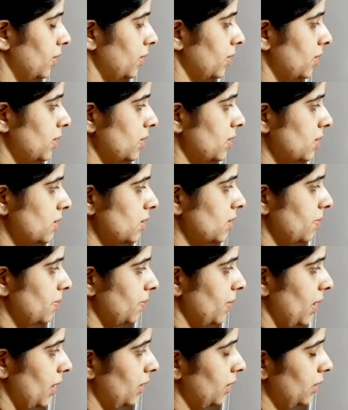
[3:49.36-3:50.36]
This is the
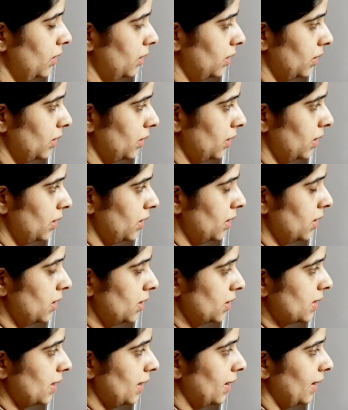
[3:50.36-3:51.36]
plant.
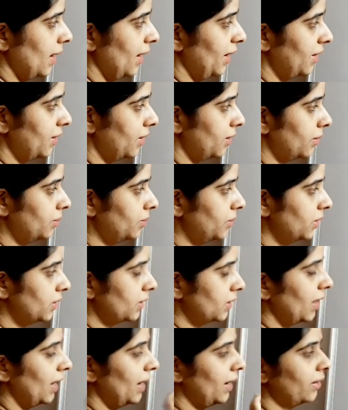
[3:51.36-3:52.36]
Sunlight comes
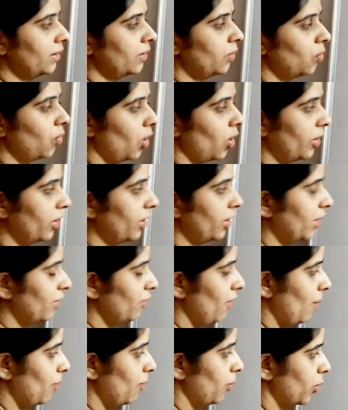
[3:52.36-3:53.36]
and the water
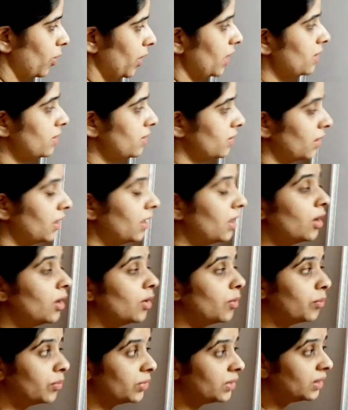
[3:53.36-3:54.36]
evaporates.
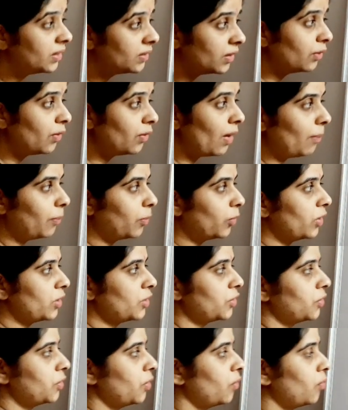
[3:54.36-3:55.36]
This
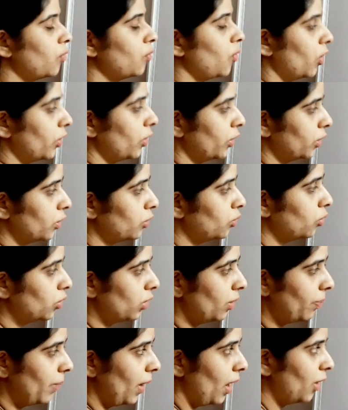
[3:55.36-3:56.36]
evaporation of water through
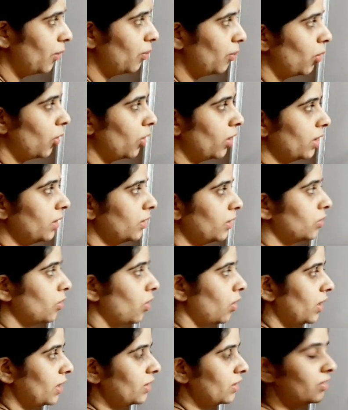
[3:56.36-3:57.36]
the plant body is
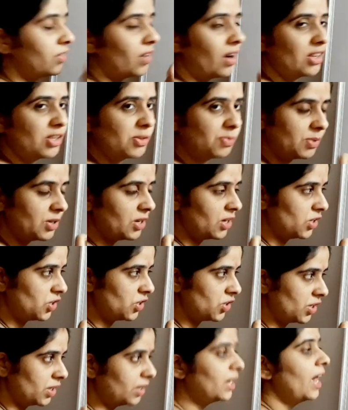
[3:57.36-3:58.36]
known as
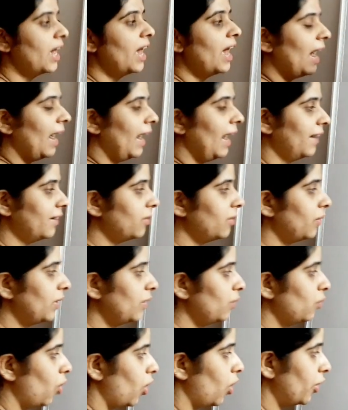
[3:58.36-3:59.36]
transpiration, and
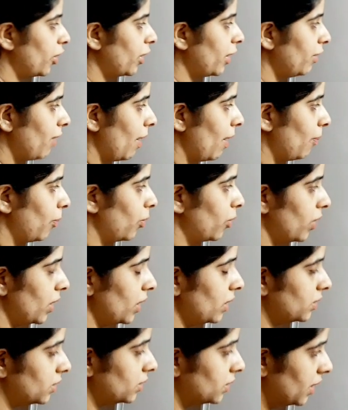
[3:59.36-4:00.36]
when water
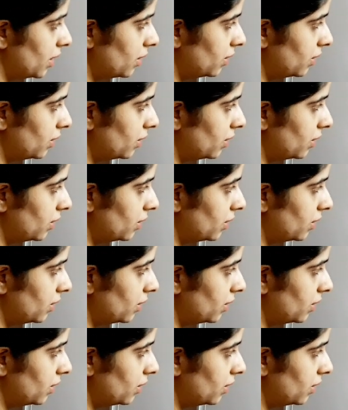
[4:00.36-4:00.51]
evaporates, there